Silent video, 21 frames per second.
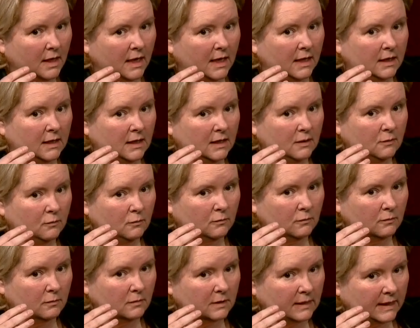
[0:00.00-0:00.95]
and he
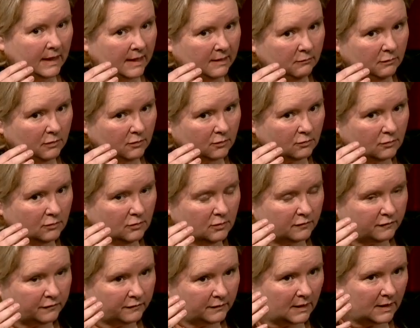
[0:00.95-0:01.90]
came through
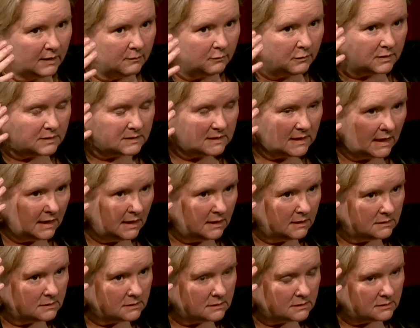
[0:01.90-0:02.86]
the flame with his
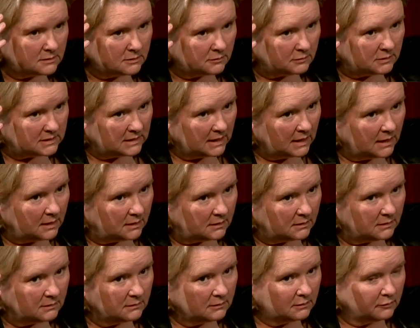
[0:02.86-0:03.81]
hands to his
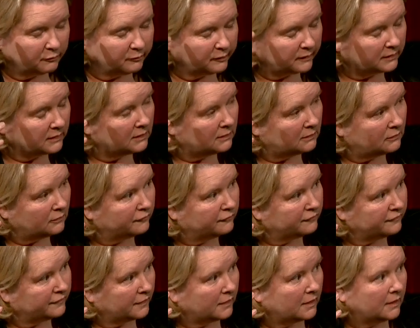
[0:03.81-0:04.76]
head, completely on
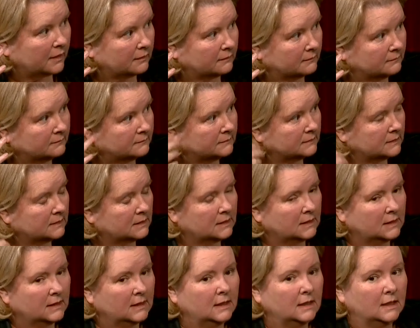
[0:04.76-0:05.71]
fire.
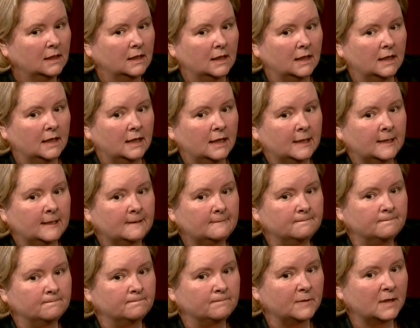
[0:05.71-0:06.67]

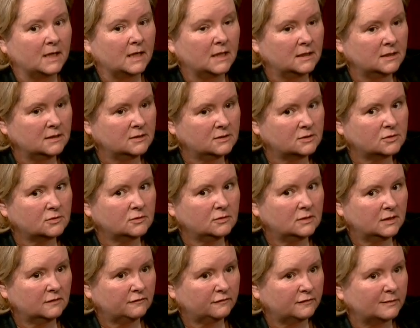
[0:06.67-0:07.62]
Um, and he
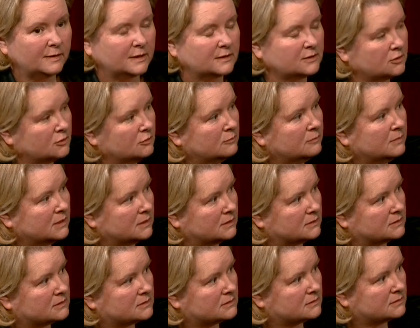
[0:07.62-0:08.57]
stood there for about two
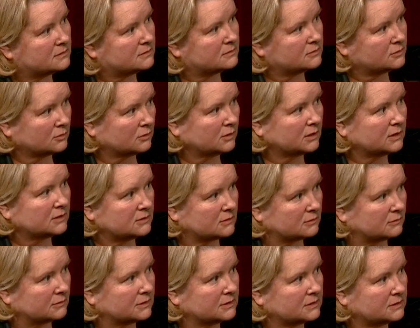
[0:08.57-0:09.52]
minutes talking
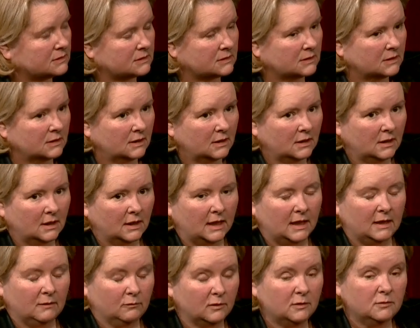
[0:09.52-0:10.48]
to us,
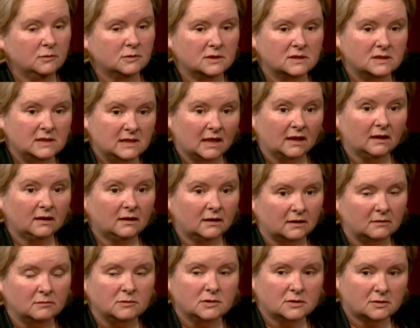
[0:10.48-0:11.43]
and we were just yelling
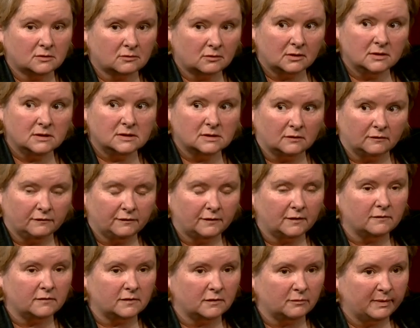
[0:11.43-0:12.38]
at him to throw yourself
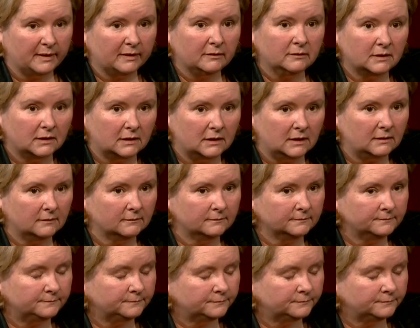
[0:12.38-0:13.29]
over the balcony.